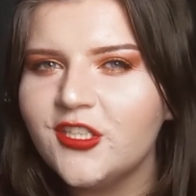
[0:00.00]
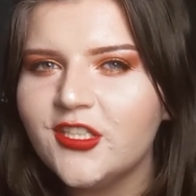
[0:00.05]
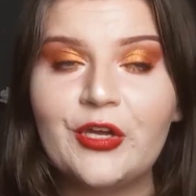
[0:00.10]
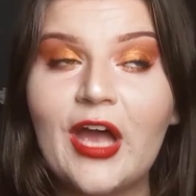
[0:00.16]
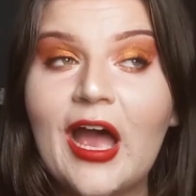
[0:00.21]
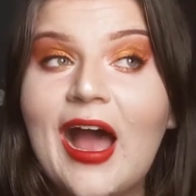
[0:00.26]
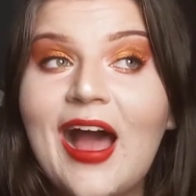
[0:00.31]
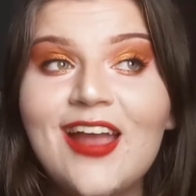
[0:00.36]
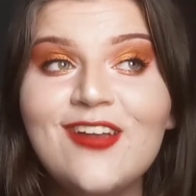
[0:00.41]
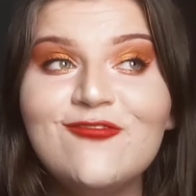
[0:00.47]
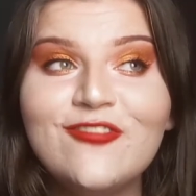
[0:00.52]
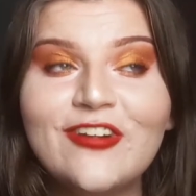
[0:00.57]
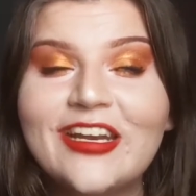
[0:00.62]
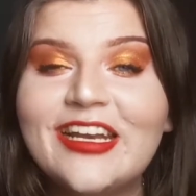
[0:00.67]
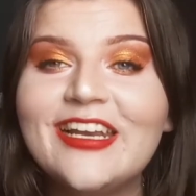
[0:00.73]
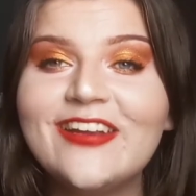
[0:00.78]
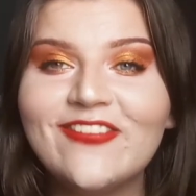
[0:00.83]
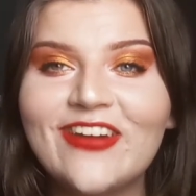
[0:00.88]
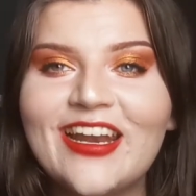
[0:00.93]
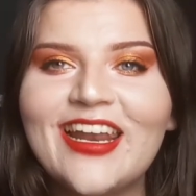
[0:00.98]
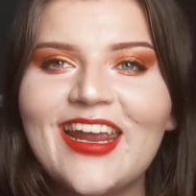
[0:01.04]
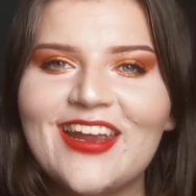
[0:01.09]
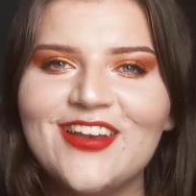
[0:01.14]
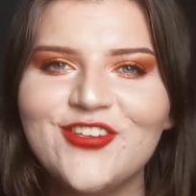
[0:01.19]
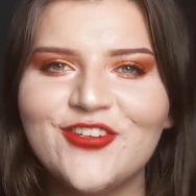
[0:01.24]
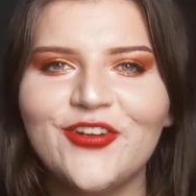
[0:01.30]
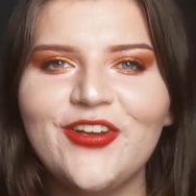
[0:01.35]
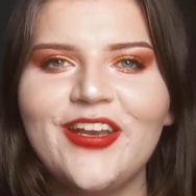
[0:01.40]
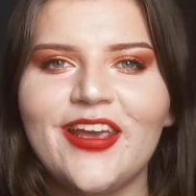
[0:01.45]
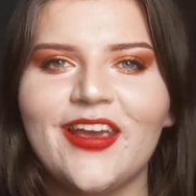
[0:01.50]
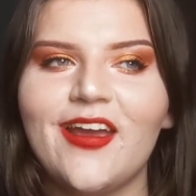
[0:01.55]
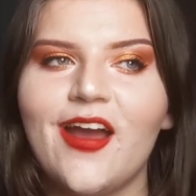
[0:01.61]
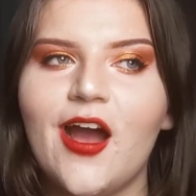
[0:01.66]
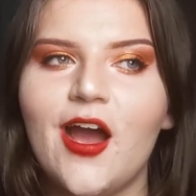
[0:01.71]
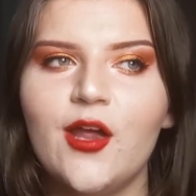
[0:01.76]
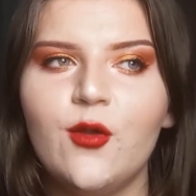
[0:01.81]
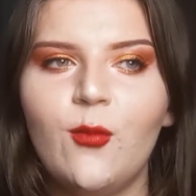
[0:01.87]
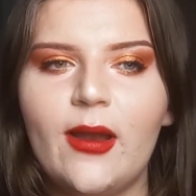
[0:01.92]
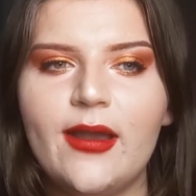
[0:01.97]
but I really, really enjoyed it.
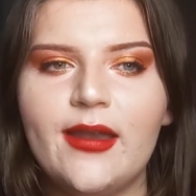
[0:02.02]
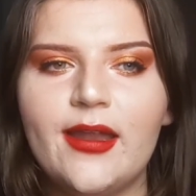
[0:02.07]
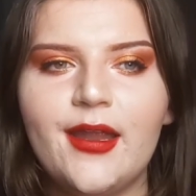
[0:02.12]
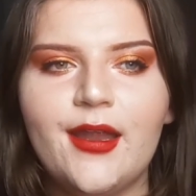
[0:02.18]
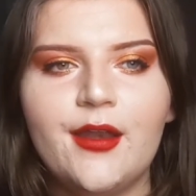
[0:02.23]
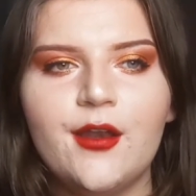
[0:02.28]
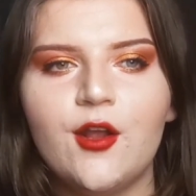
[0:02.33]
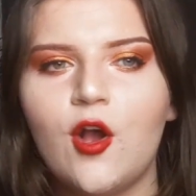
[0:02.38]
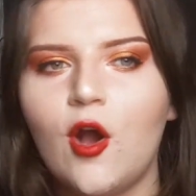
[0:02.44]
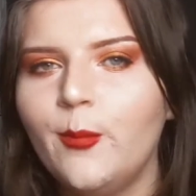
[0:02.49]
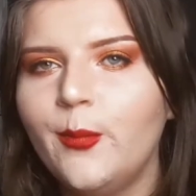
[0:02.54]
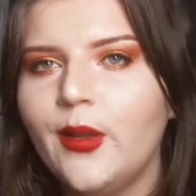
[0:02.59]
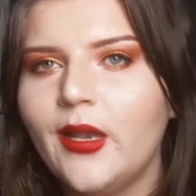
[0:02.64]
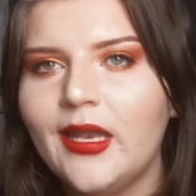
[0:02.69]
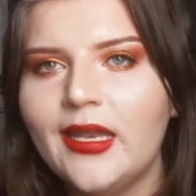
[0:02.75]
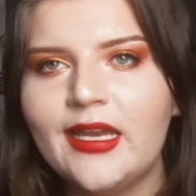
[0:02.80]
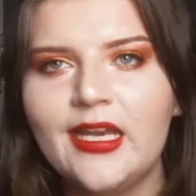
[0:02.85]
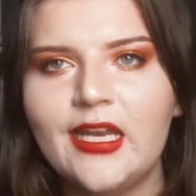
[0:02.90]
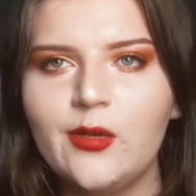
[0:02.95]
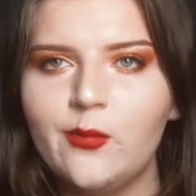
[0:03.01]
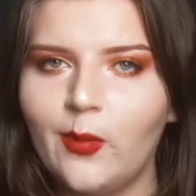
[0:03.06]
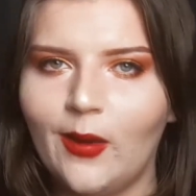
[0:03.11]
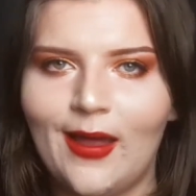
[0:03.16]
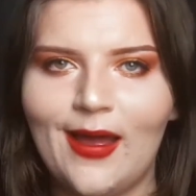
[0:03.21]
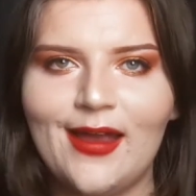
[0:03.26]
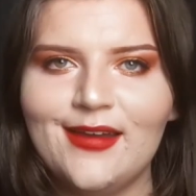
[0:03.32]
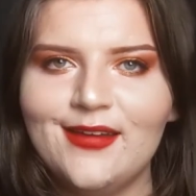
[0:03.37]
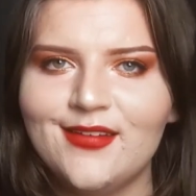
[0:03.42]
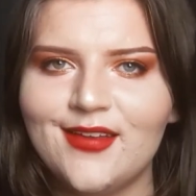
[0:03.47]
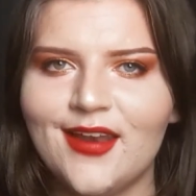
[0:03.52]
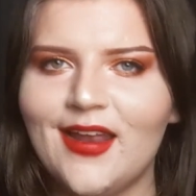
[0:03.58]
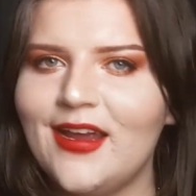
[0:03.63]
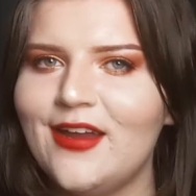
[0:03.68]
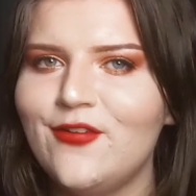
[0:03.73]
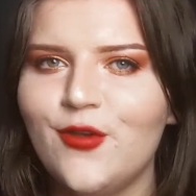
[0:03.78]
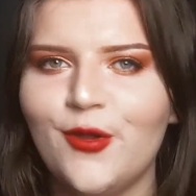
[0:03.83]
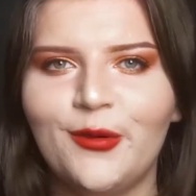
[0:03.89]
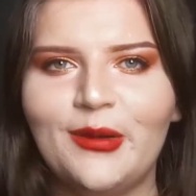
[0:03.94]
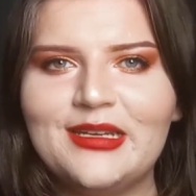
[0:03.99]
I went in completely blind and I
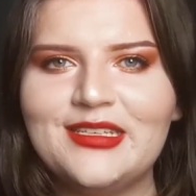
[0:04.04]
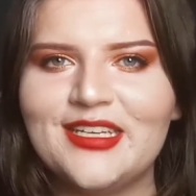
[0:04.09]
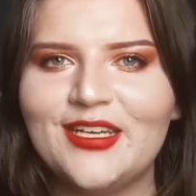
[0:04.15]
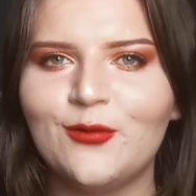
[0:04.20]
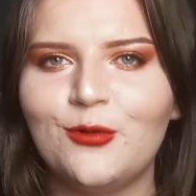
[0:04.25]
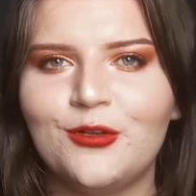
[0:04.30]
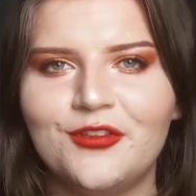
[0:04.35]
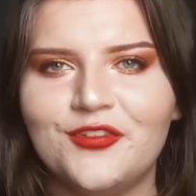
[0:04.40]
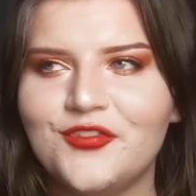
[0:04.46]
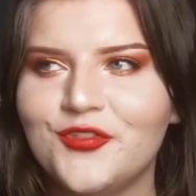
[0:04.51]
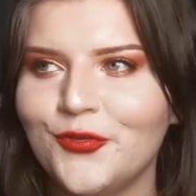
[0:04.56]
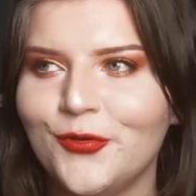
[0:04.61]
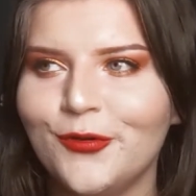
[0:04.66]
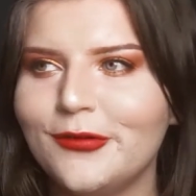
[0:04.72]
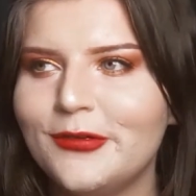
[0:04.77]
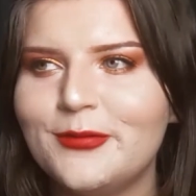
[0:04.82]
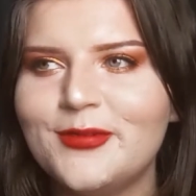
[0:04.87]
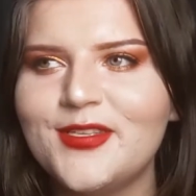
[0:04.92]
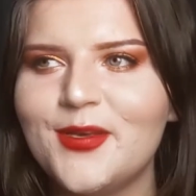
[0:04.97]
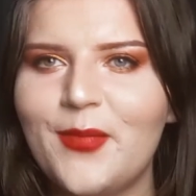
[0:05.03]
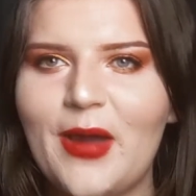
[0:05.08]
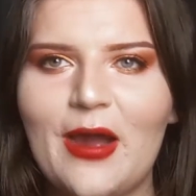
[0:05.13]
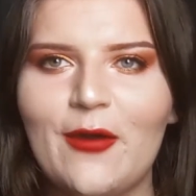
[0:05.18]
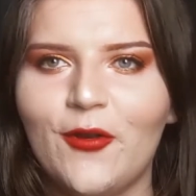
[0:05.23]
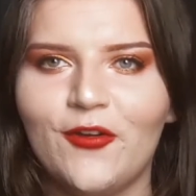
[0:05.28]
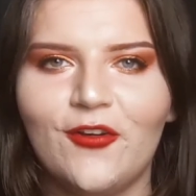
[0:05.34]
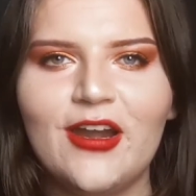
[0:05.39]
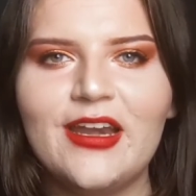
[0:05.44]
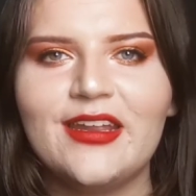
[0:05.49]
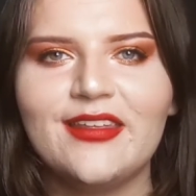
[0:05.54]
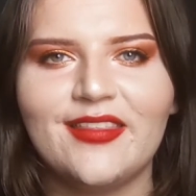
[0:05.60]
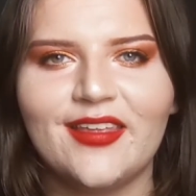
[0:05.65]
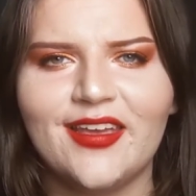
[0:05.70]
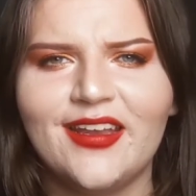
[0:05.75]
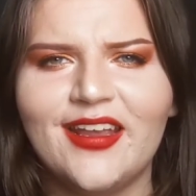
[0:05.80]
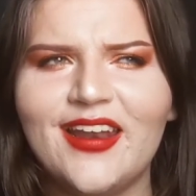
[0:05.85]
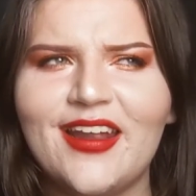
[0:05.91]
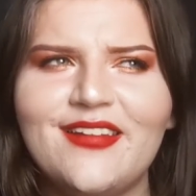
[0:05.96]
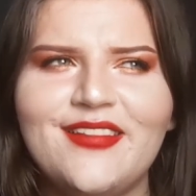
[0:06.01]
had no idea what the story was about or
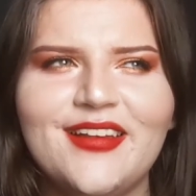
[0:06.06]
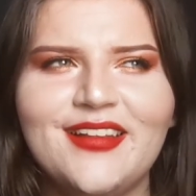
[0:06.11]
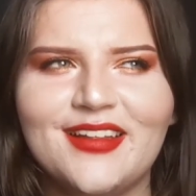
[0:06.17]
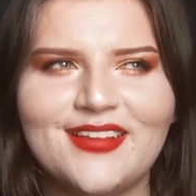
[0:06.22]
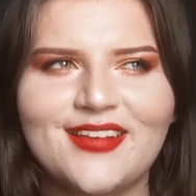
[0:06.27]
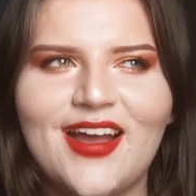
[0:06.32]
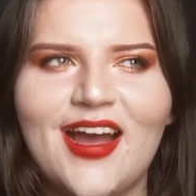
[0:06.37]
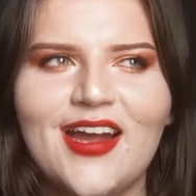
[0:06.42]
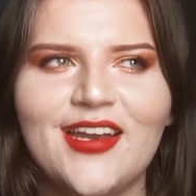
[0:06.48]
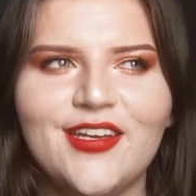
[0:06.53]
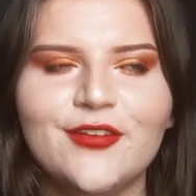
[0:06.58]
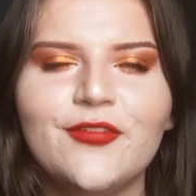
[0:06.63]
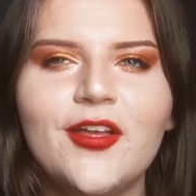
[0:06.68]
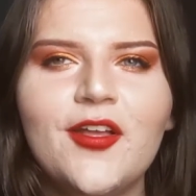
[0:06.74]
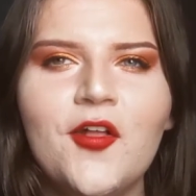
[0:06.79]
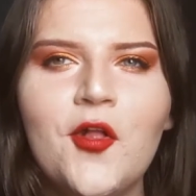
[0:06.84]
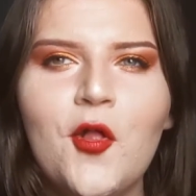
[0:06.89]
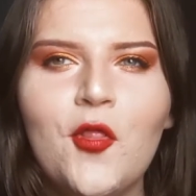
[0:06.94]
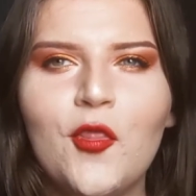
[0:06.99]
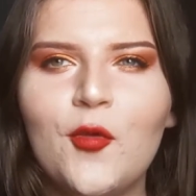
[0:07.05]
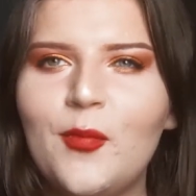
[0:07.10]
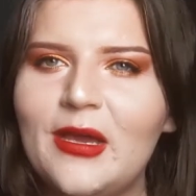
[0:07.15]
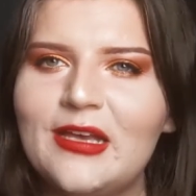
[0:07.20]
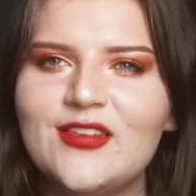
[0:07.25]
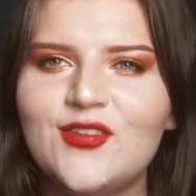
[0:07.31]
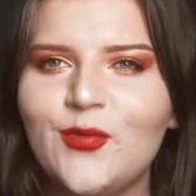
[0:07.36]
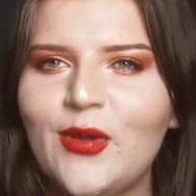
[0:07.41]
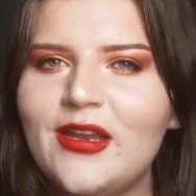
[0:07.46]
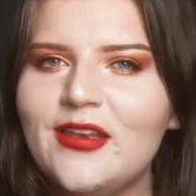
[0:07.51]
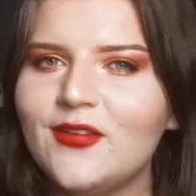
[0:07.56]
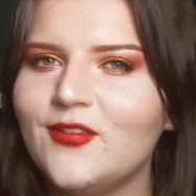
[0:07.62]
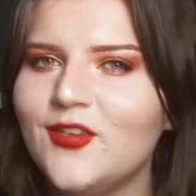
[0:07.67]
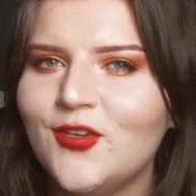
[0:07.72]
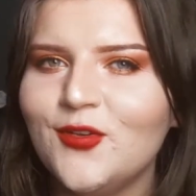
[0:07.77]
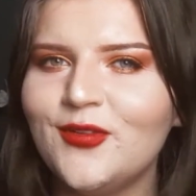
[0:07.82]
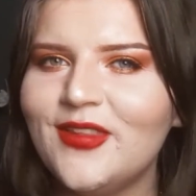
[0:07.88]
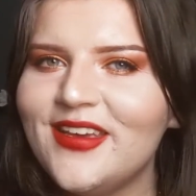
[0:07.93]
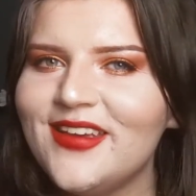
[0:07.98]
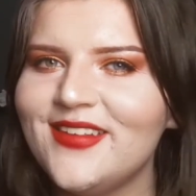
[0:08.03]
anything, and I think that's kind of the best way to
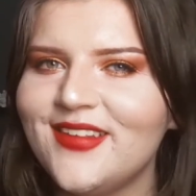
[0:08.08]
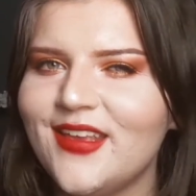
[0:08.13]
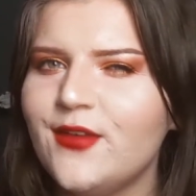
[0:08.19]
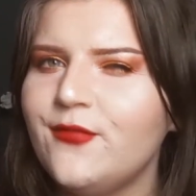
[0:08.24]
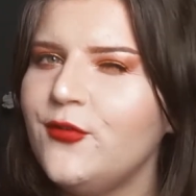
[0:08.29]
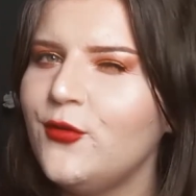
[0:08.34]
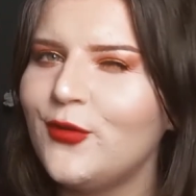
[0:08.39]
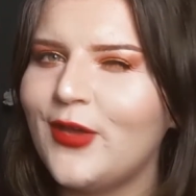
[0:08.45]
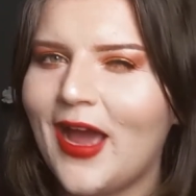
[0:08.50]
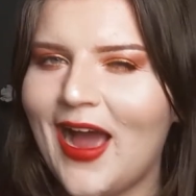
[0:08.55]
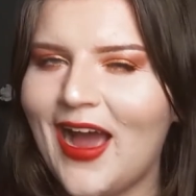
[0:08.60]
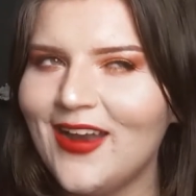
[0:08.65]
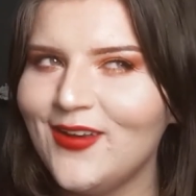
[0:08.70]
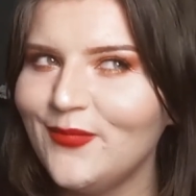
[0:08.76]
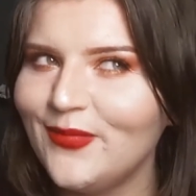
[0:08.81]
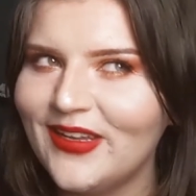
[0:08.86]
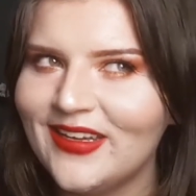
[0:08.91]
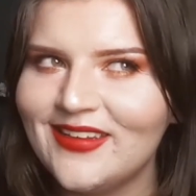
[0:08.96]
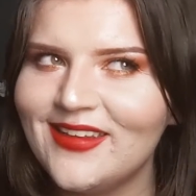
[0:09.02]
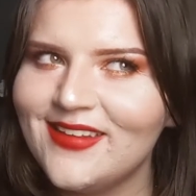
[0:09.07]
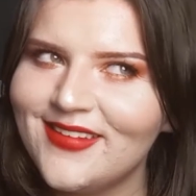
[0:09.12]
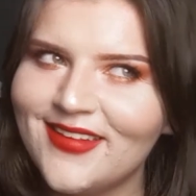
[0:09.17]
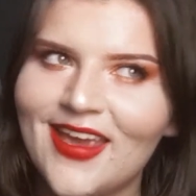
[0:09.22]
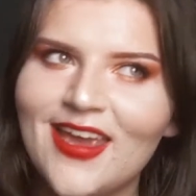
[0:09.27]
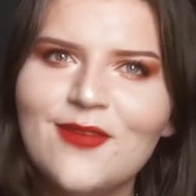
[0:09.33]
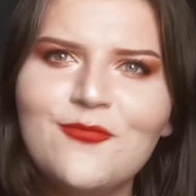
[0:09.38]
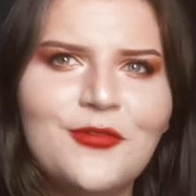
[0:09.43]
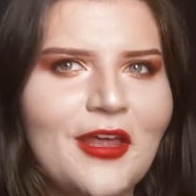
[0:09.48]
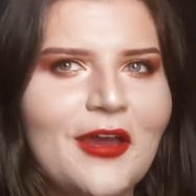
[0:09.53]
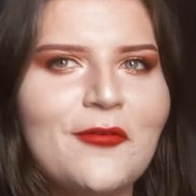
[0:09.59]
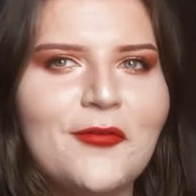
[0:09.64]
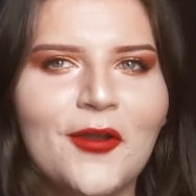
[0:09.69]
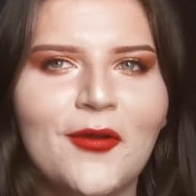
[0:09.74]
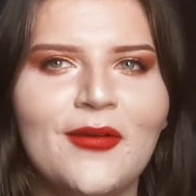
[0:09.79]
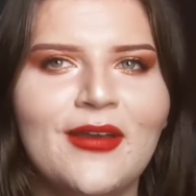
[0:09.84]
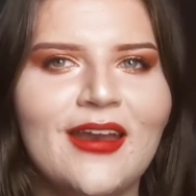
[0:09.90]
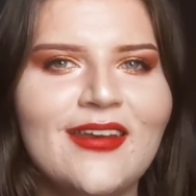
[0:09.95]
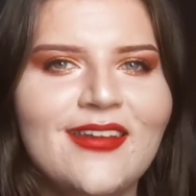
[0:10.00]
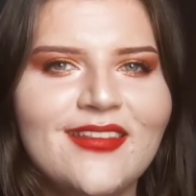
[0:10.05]
do this if you can play this game without
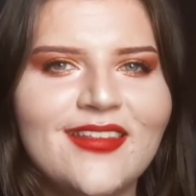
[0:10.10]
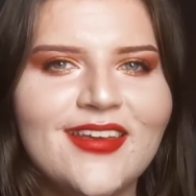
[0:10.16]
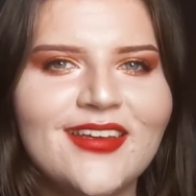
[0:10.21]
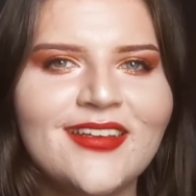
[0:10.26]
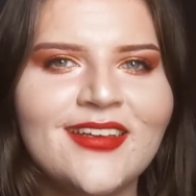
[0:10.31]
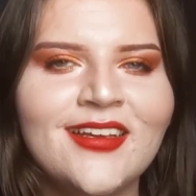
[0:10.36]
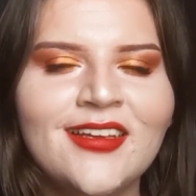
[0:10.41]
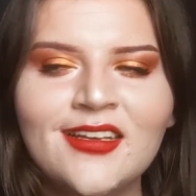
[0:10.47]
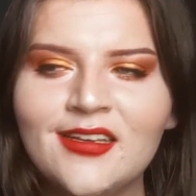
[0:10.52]
knowing anything,